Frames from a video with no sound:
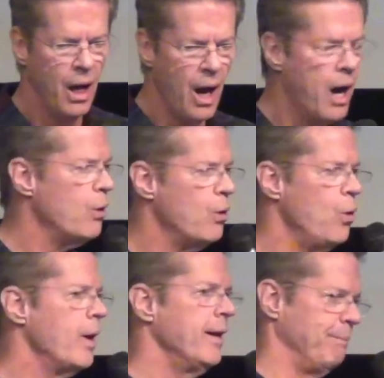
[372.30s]
R
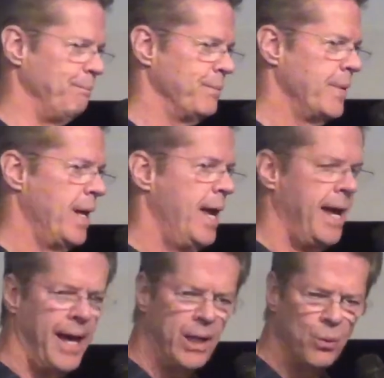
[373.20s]
O N.
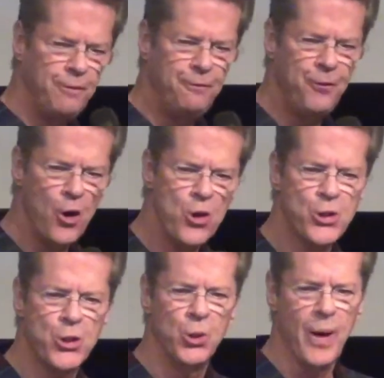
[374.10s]
And it
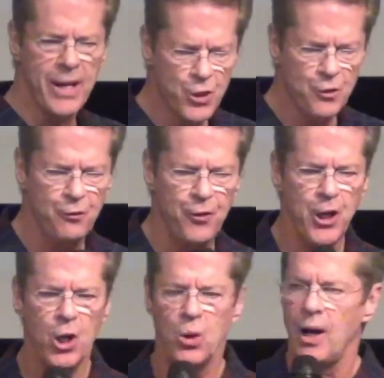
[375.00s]
refers to a
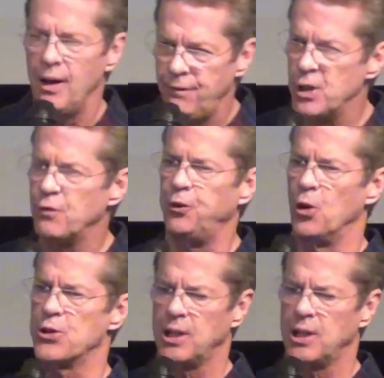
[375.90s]
sphere of influence.